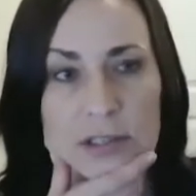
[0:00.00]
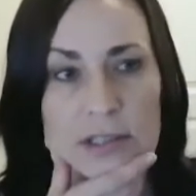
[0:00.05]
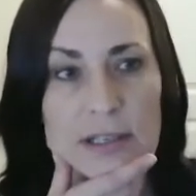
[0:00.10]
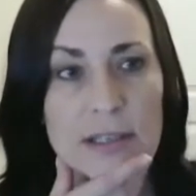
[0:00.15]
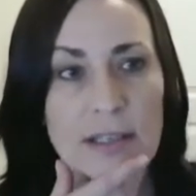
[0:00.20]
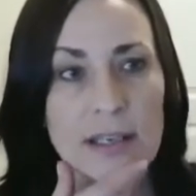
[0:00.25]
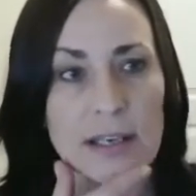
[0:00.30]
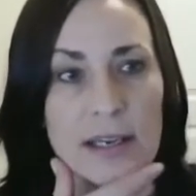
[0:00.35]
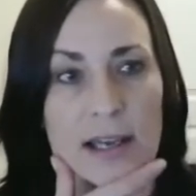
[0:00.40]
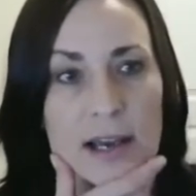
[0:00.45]
I
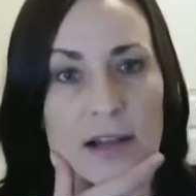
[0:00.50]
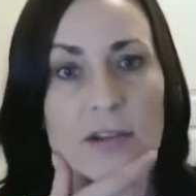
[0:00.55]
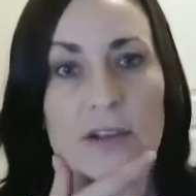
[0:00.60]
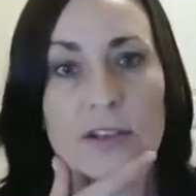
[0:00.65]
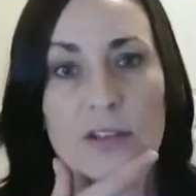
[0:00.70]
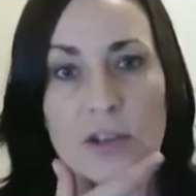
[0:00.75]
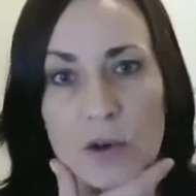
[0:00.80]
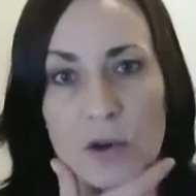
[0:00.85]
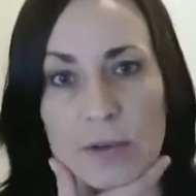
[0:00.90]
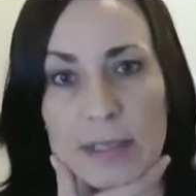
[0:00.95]
think
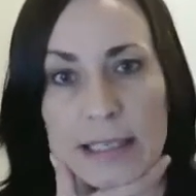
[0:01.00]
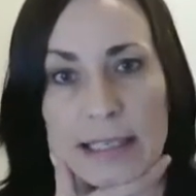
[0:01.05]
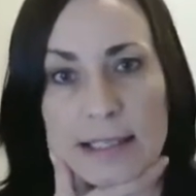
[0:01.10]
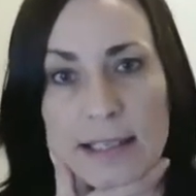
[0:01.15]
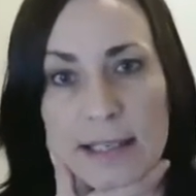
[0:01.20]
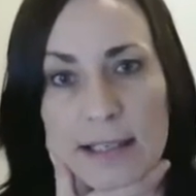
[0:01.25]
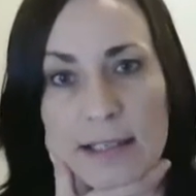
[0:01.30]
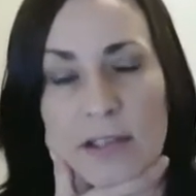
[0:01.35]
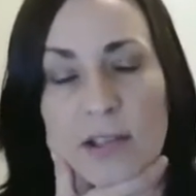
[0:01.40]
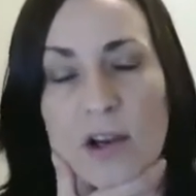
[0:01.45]
Kelly's our only
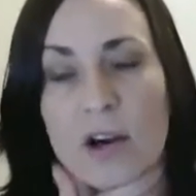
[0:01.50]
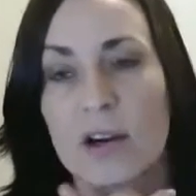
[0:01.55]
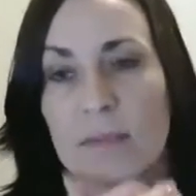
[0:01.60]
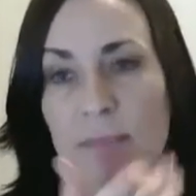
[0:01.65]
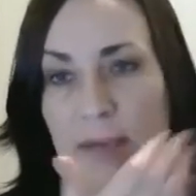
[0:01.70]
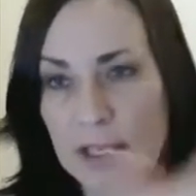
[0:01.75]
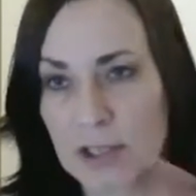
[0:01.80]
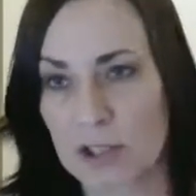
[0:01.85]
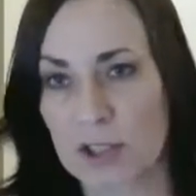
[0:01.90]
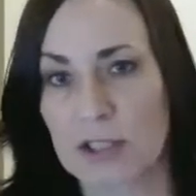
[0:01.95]
CSR
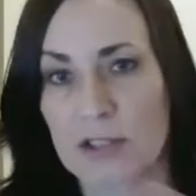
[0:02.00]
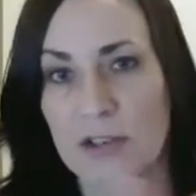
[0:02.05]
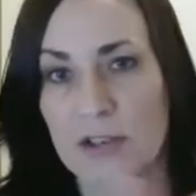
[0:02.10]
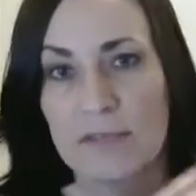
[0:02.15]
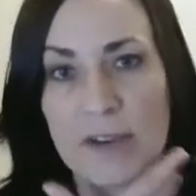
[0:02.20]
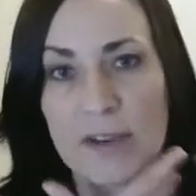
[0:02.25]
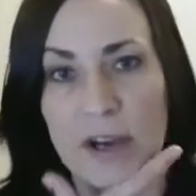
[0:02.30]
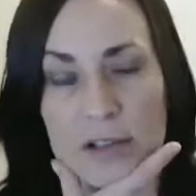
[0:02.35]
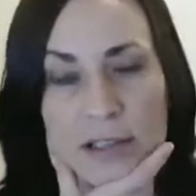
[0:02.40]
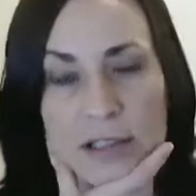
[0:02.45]
because she's our
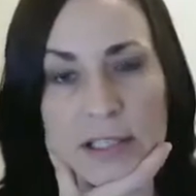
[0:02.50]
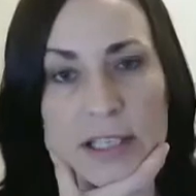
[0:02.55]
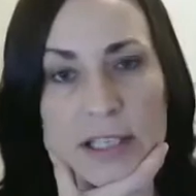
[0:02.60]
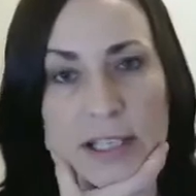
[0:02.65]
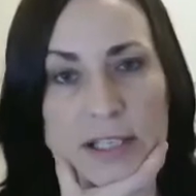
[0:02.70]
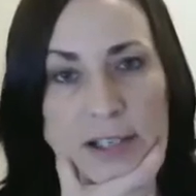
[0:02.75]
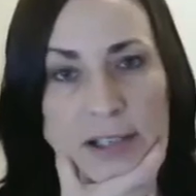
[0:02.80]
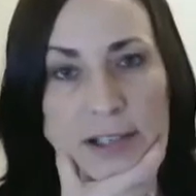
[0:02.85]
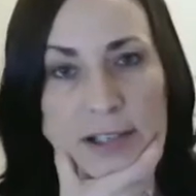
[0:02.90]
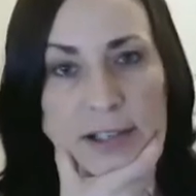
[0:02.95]

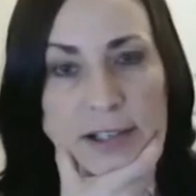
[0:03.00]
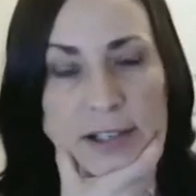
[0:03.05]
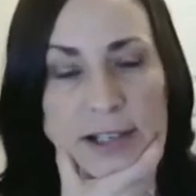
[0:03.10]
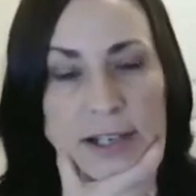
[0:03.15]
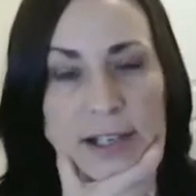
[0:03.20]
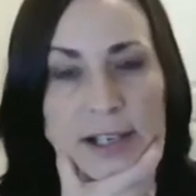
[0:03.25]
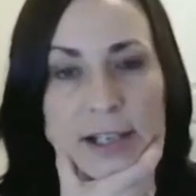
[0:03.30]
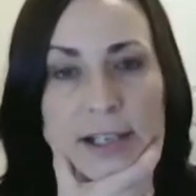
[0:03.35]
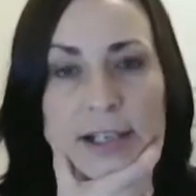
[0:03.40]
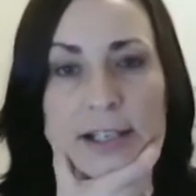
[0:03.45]
volunteer
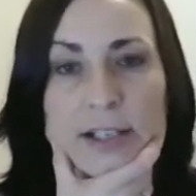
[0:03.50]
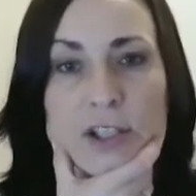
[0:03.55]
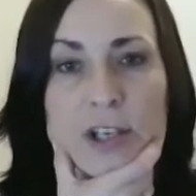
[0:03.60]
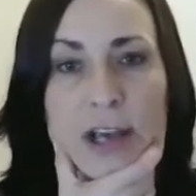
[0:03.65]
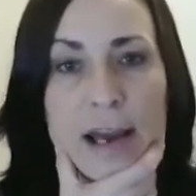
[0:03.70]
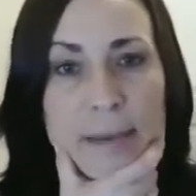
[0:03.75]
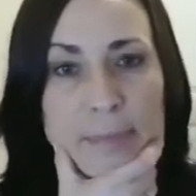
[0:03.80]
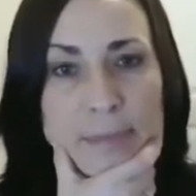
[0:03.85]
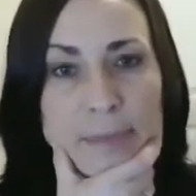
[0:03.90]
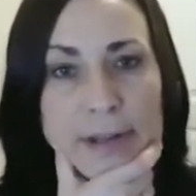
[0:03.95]

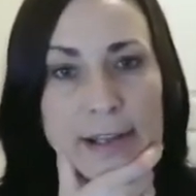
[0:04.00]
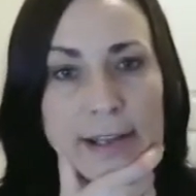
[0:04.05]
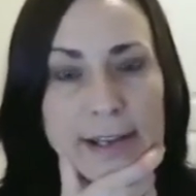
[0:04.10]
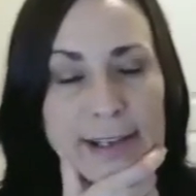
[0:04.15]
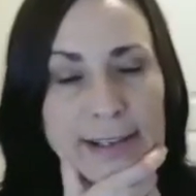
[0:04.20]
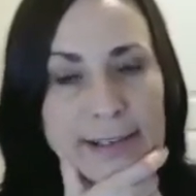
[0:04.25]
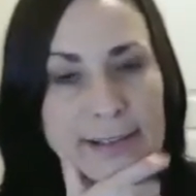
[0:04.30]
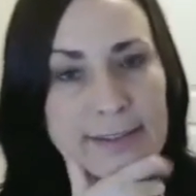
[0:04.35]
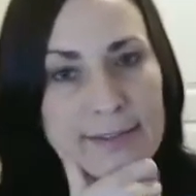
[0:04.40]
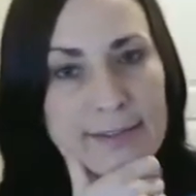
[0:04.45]
chaplain
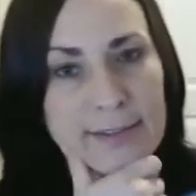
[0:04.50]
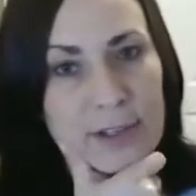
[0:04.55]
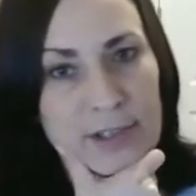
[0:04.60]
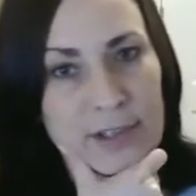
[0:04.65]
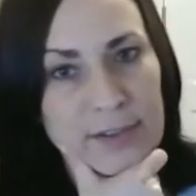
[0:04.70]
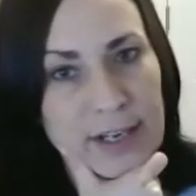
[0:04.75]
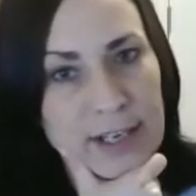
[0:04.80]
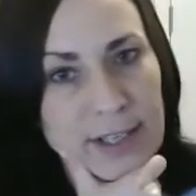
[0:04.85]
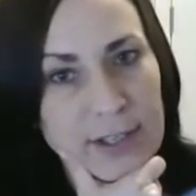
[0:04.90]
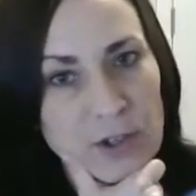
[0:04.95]
and
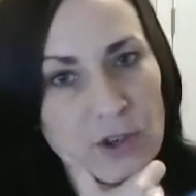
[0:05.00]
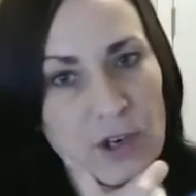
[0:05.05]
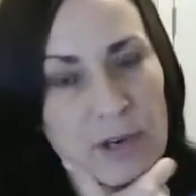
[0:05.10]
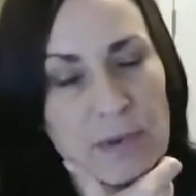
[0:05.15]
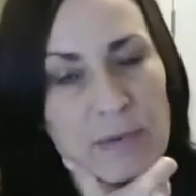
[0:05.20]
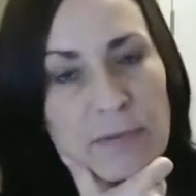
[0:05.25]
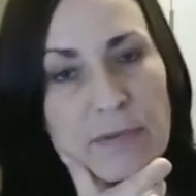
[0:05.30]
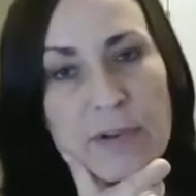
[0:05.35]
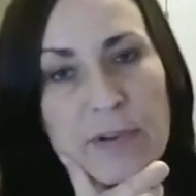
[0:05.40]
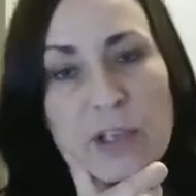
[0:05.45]
certified
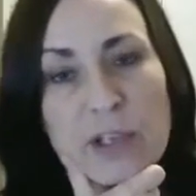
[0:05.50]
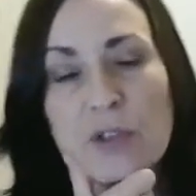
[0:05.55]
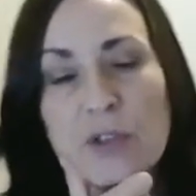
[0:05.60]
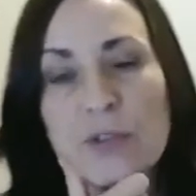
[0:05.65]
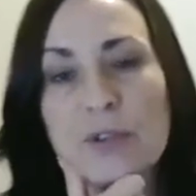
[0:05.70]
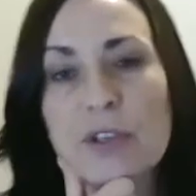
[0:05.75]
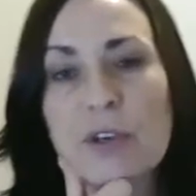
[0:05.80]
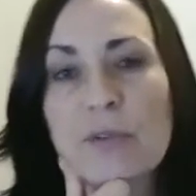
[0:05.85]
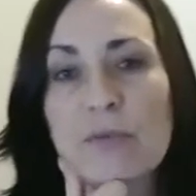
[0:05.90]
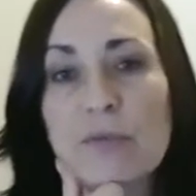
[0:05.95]
trauma professional.
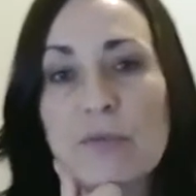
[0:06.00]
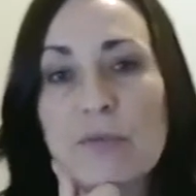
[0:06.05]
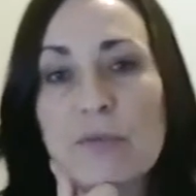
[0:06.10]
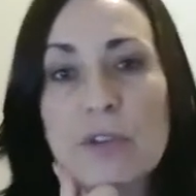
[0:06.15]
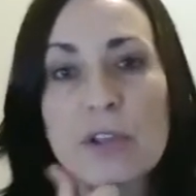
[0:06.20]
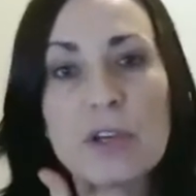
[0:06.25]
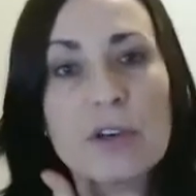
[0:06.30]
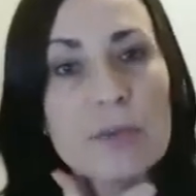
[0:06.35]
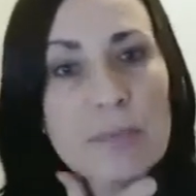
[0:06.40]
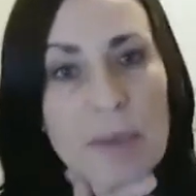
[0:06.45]
So
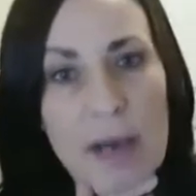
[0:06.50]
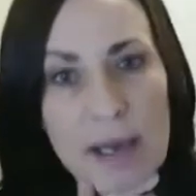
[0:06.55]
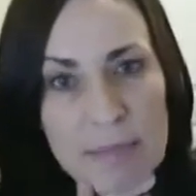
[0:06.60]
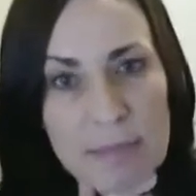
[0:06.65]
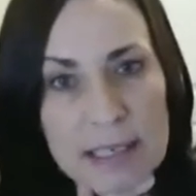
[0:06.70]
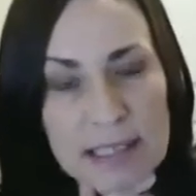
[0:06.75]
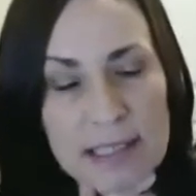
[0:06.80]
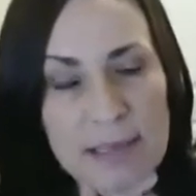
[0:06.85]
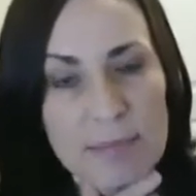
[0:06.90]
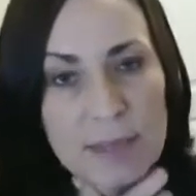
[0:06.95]
there
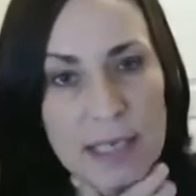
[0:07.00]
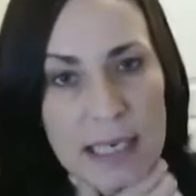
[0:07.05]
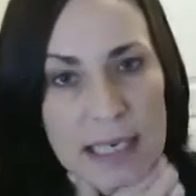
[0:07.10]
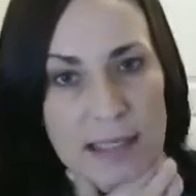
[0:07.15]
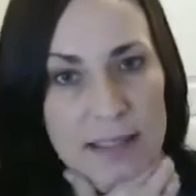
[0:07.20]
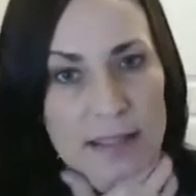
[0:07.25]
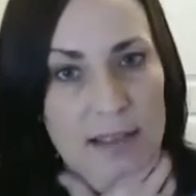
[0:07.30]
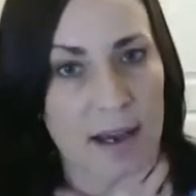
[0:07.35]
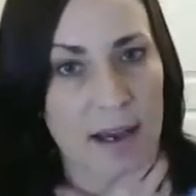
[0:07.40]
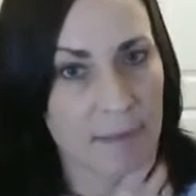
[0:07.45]
might be some
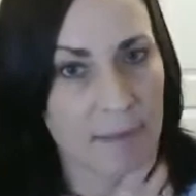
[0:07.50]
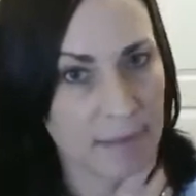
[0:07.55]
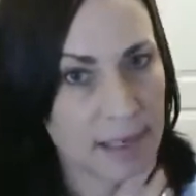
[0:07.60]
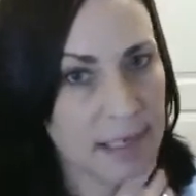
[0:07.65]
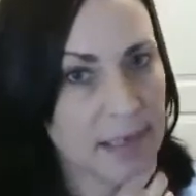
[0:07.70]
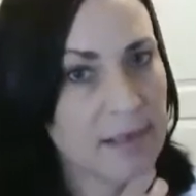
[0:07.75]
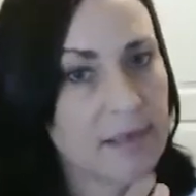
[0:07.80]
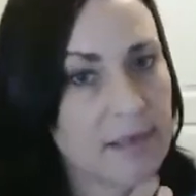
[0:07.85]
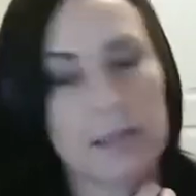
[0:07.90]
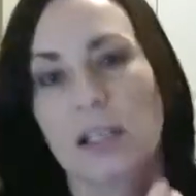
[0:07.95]
things
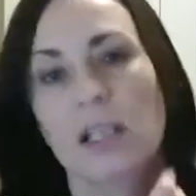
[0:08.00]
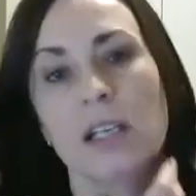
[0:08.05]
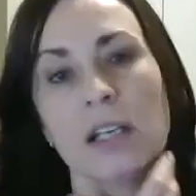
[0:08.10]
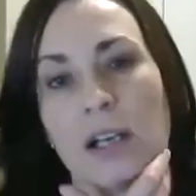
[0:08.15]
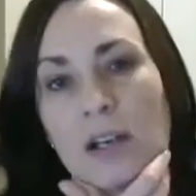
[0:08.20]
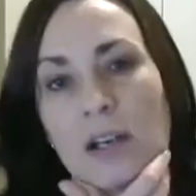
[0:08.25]
coming,